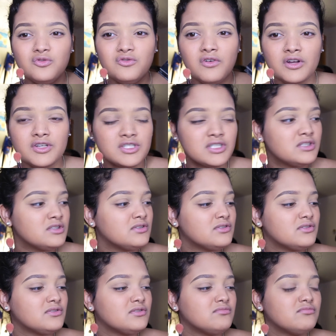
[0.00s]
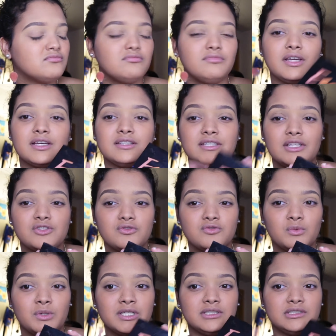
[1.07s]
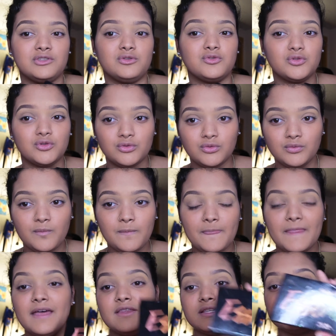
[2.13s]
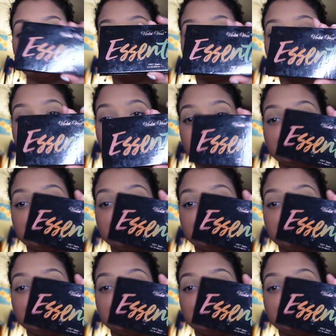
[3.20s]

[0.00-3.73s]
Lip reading: versions, Essentials 1, Essentials 2. This is the first one.